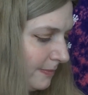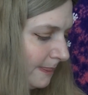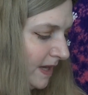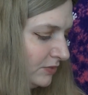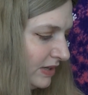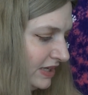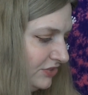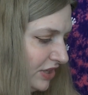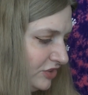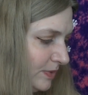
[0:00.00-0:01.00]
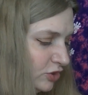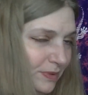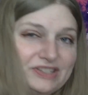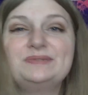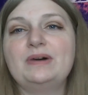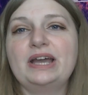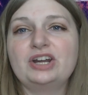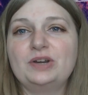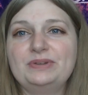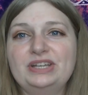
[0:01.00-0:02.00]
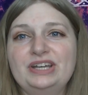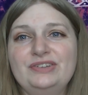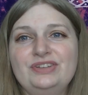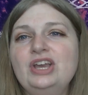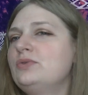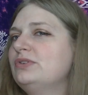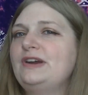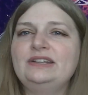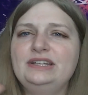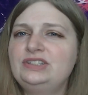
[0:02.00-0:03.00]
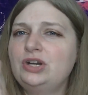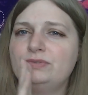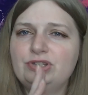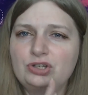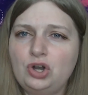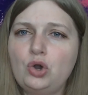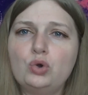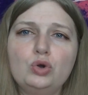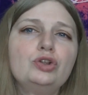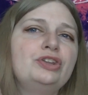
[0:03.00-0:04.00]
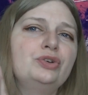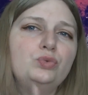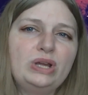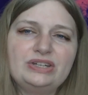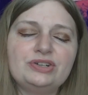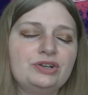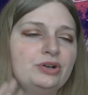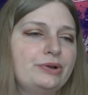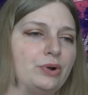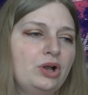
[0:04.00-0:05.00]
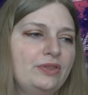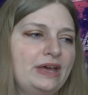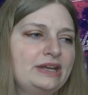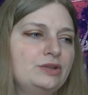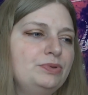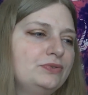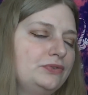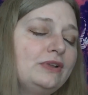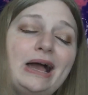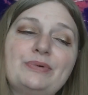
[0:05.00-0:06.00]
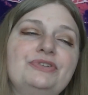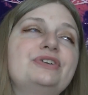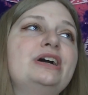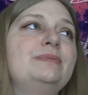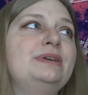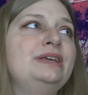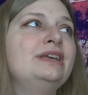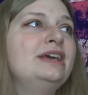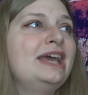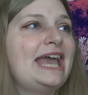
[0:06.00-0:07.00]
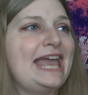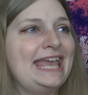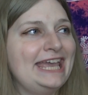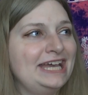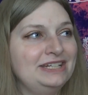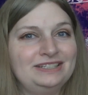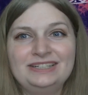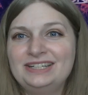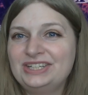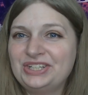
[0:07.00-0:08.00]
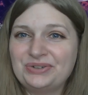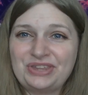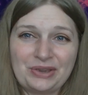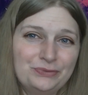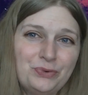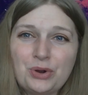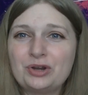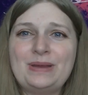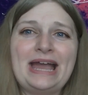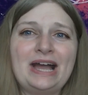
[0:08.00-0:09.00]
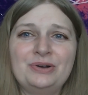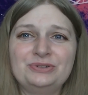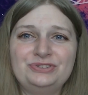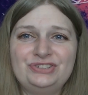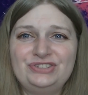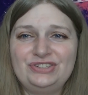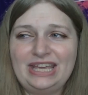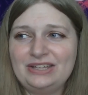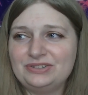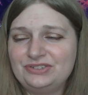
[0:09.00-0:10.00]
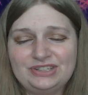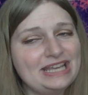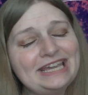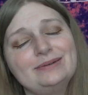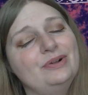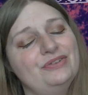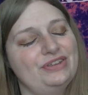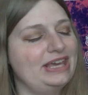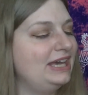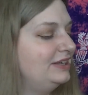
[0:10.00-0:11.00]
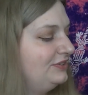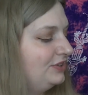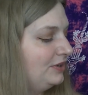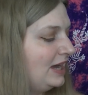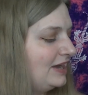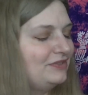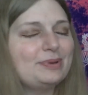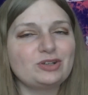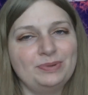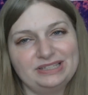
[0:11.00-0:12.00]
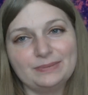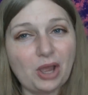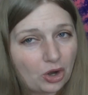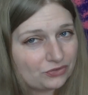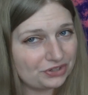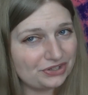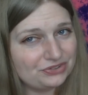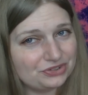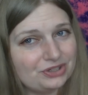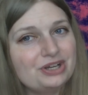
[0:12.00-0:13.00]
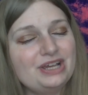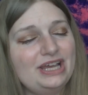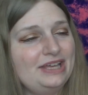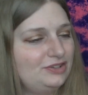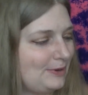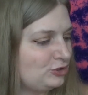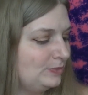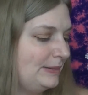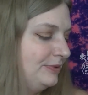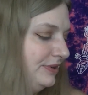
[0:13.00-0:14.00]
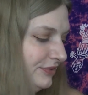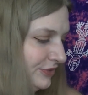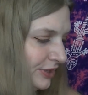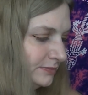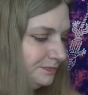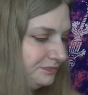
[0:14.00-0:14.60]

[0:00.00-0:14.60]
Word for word: that's why Easter has a special place in my heart because we're finally done with the cold and the winter and all that and the beautiful flowers are coming and you know it's getting warm out and you're seeing animals again. So I have a special place in my heart for Easter and special memories. So